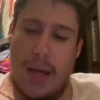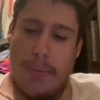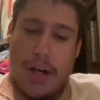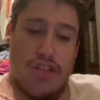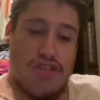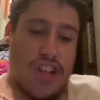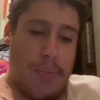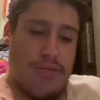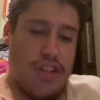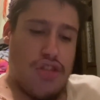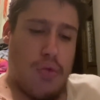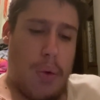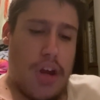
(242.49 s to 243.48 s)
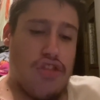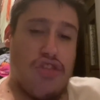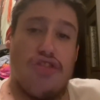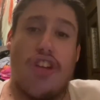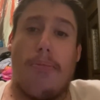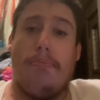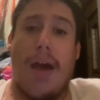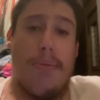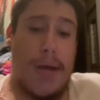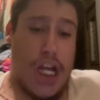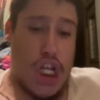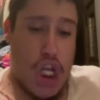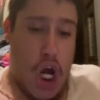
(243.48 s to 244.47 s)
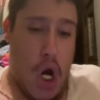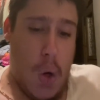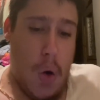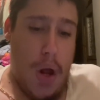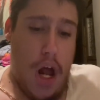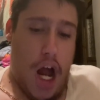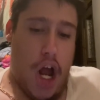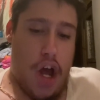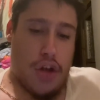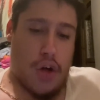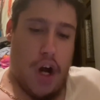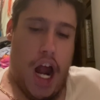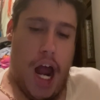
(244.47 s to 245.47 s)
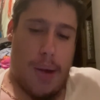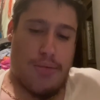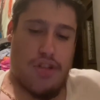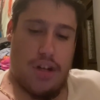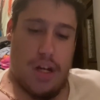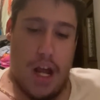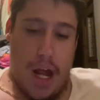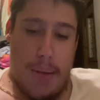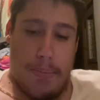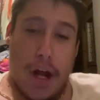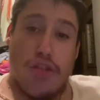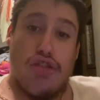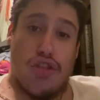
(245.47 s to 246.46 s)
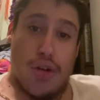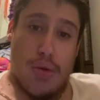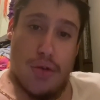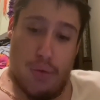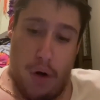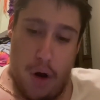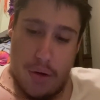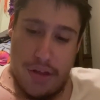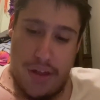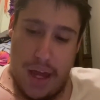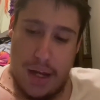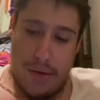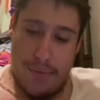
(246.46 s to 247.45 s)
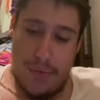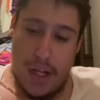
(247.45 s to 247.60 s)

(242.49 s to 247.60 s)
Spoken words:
but in some situations there may be no other option but to do the wrong thing.